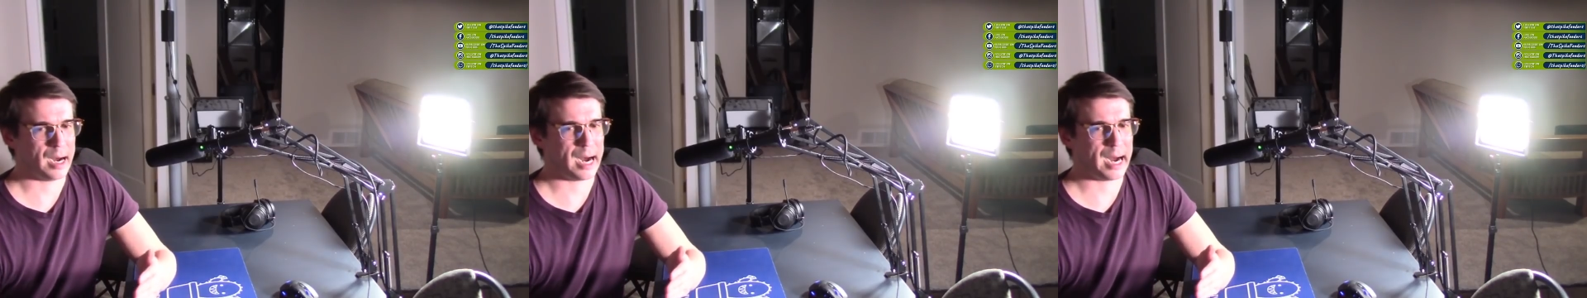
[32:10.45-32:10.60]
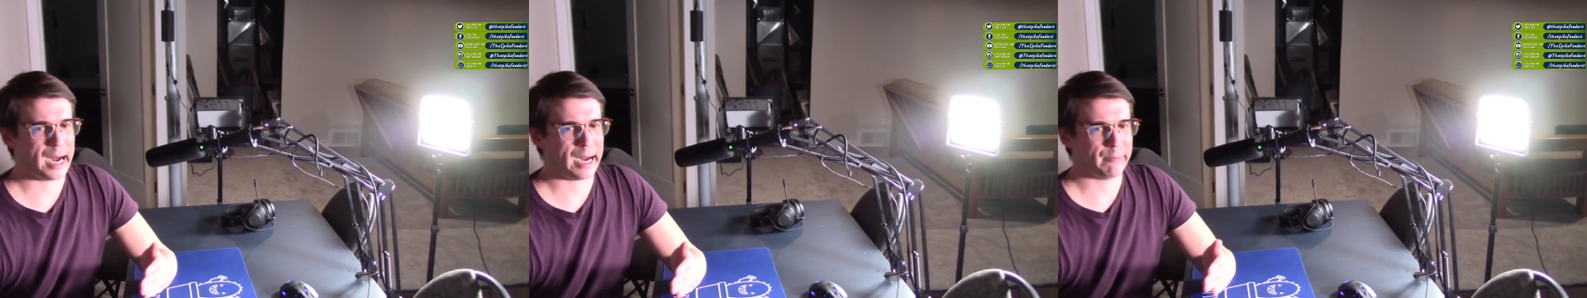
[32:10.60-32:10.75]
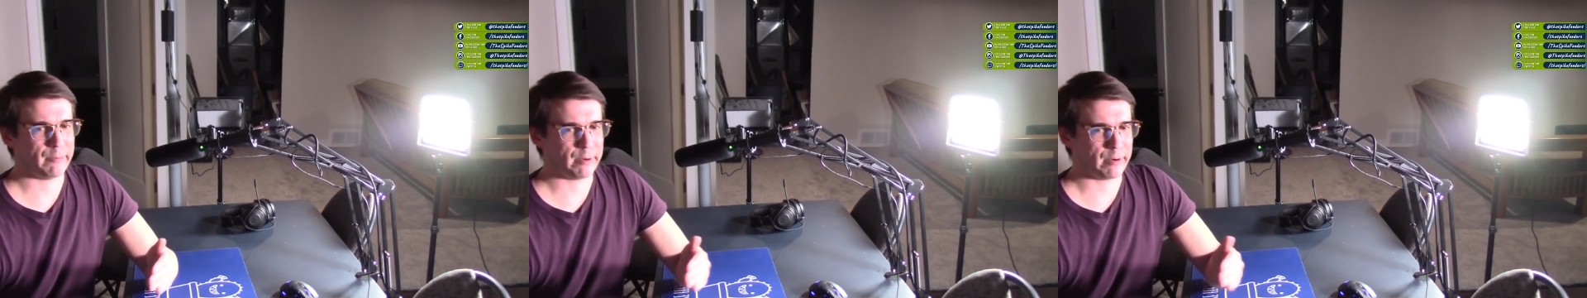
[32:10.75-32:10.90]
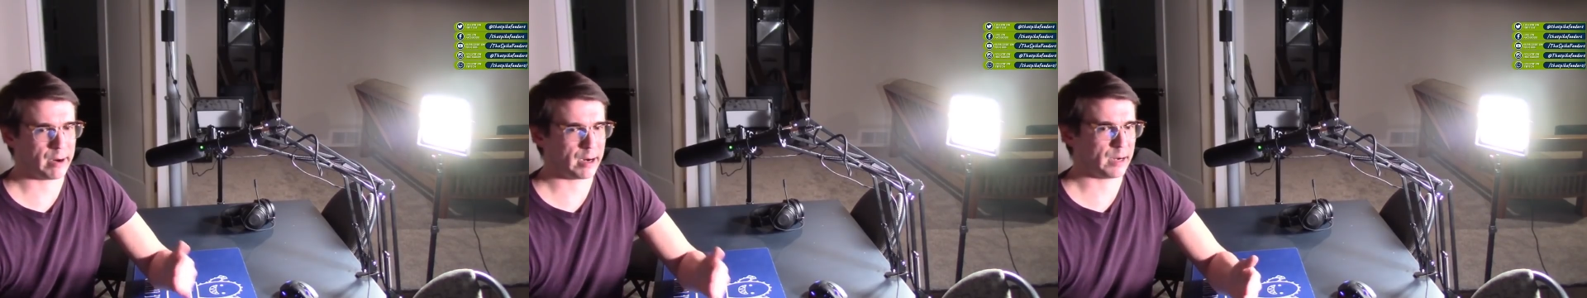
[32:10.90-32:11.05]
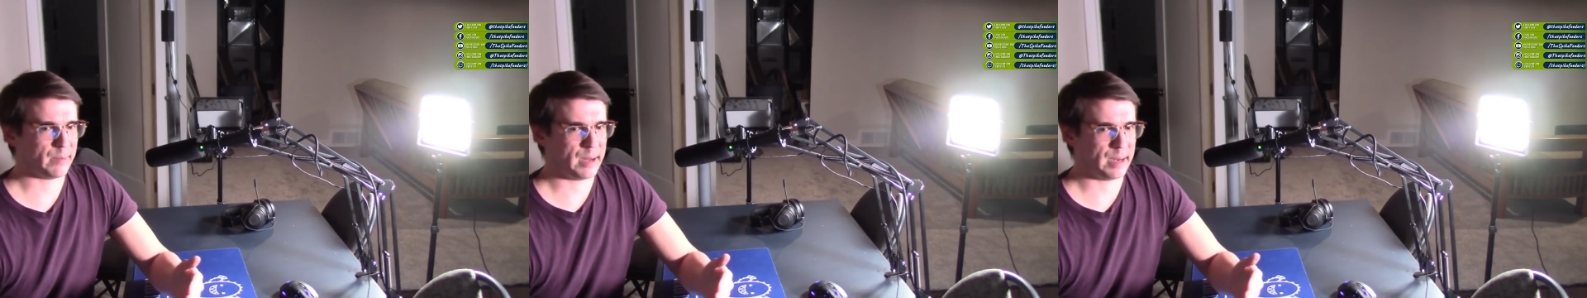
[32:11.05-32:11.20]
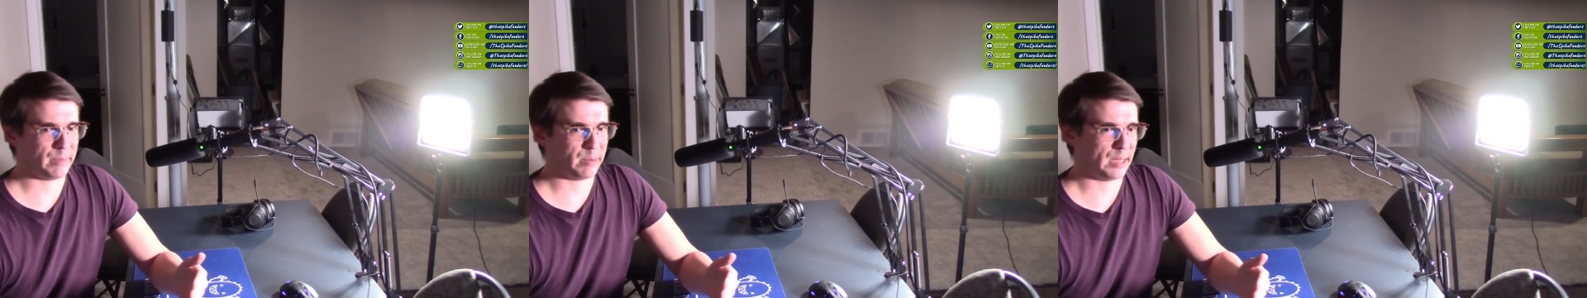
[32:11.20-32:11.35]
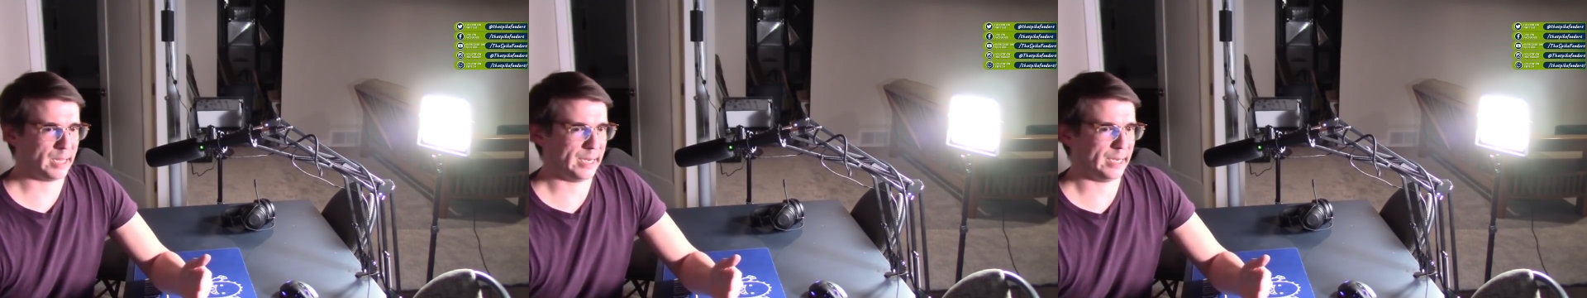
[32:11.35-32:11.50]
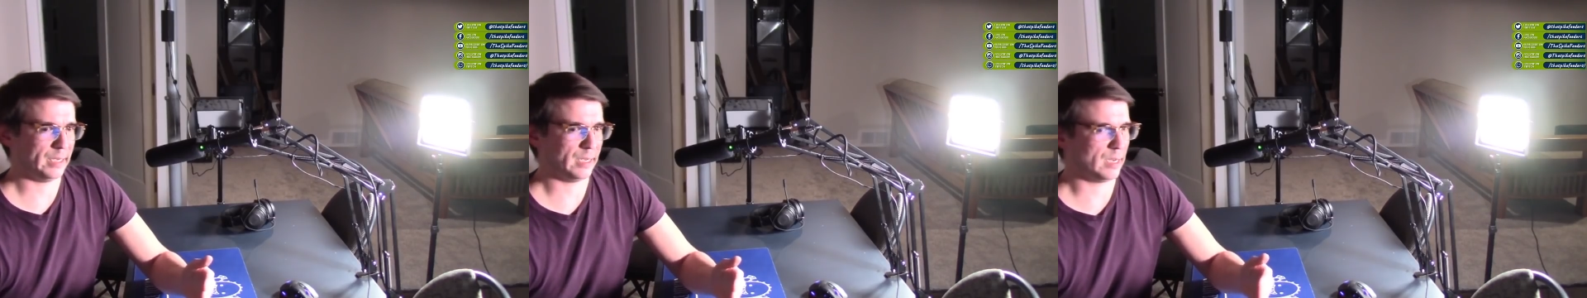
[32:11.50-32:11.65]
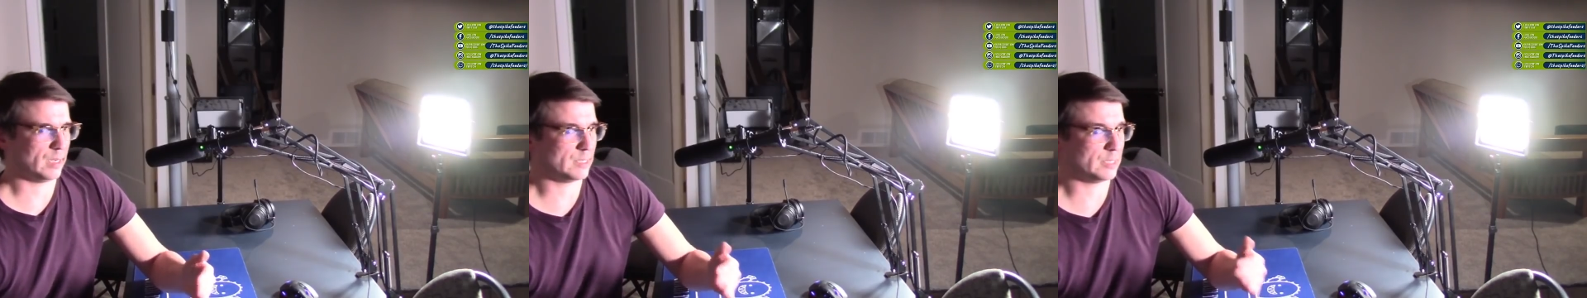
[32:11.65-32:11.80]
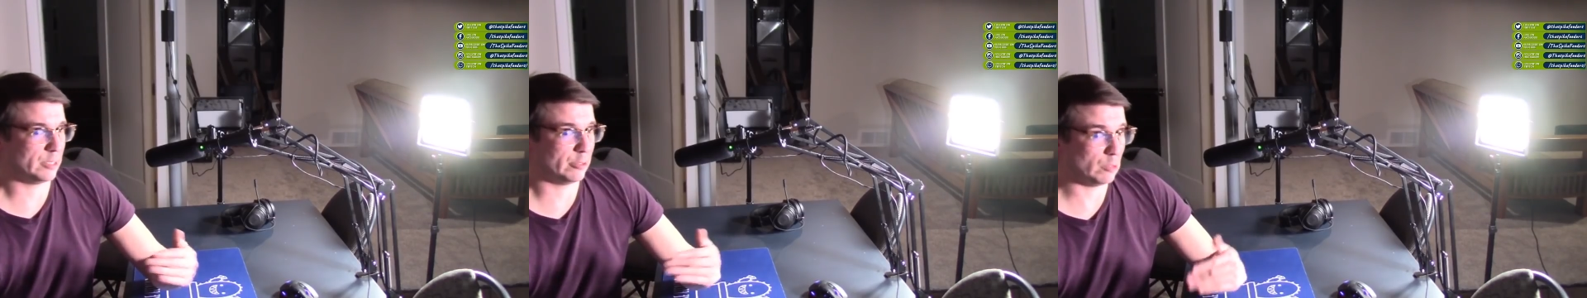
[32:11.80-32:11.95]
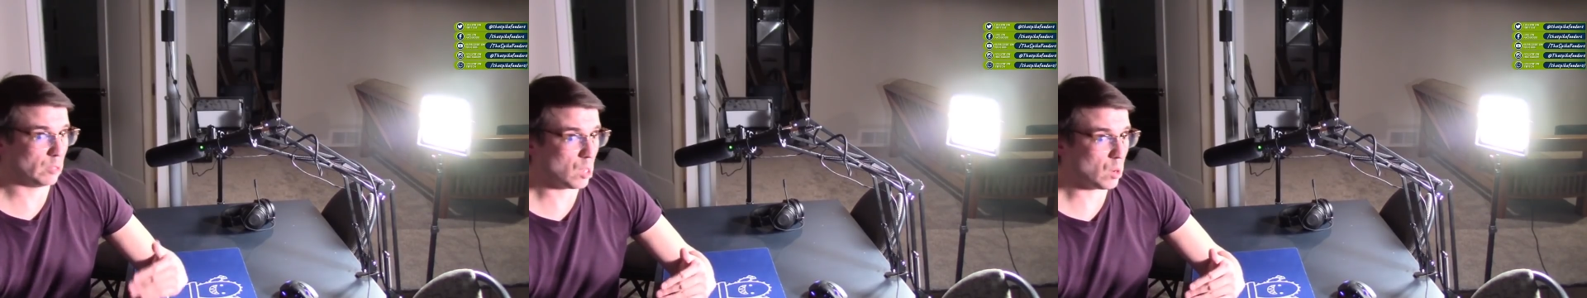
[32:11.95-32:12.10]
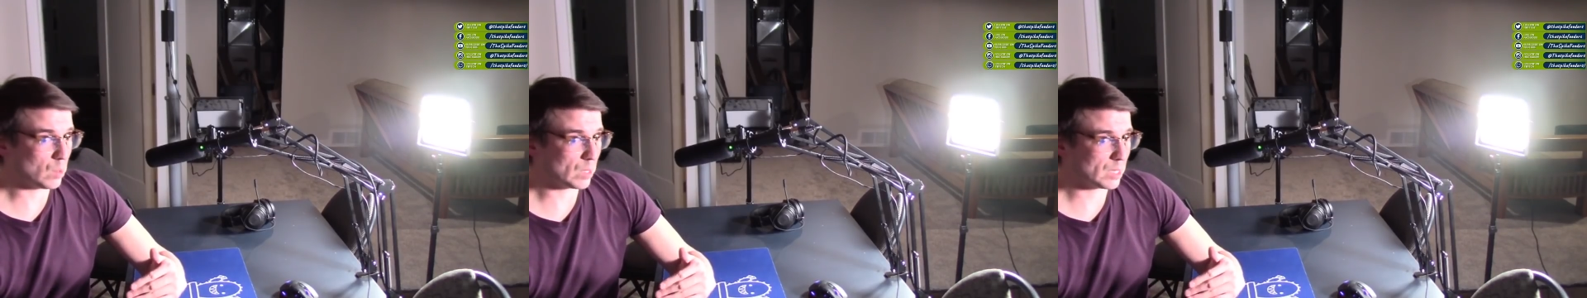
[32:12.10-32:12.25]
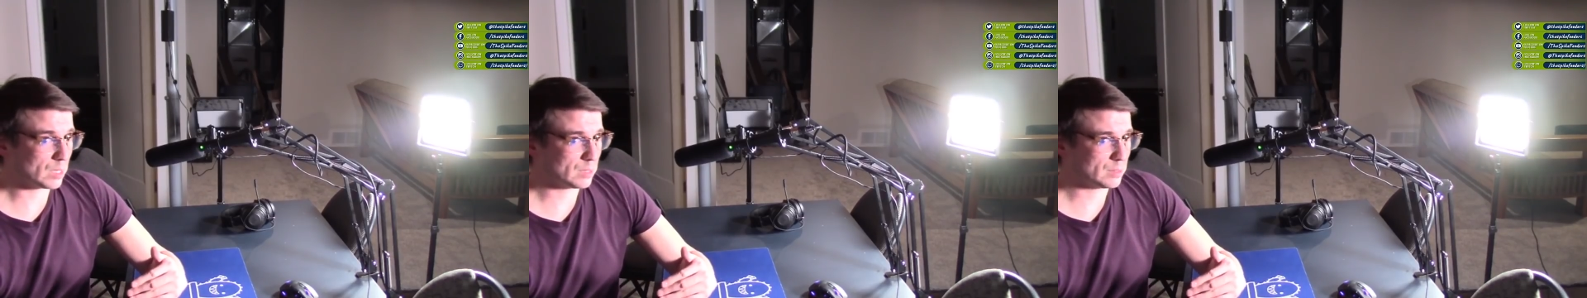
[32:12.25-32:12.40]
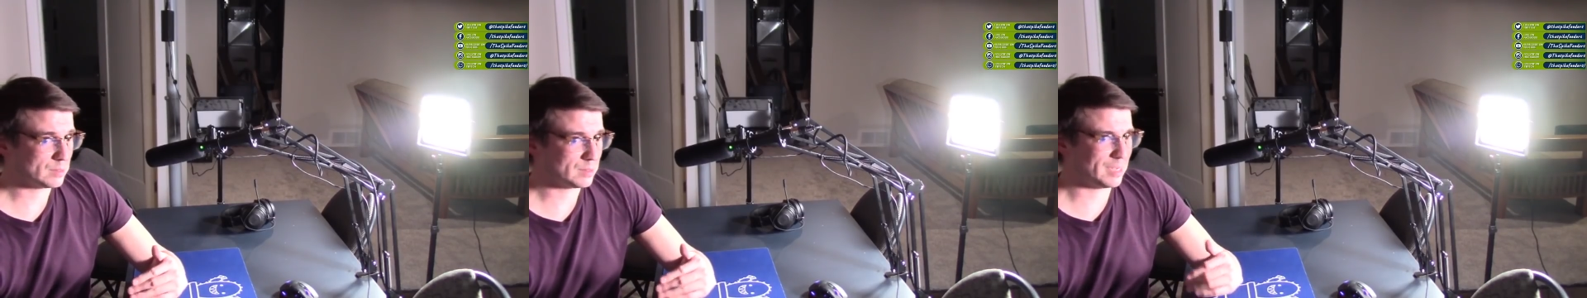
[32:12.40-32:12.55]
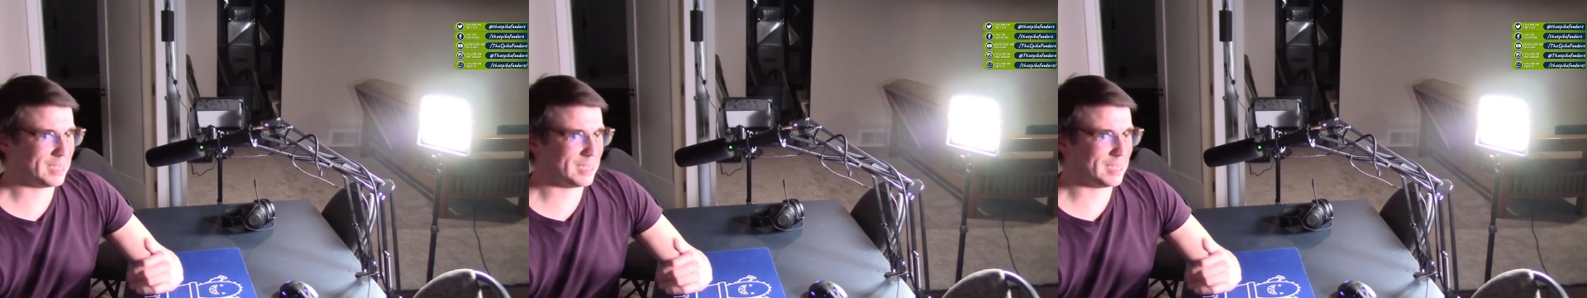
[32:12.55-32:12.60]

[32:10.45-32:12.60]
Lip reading: I would recommend playing a tier lower.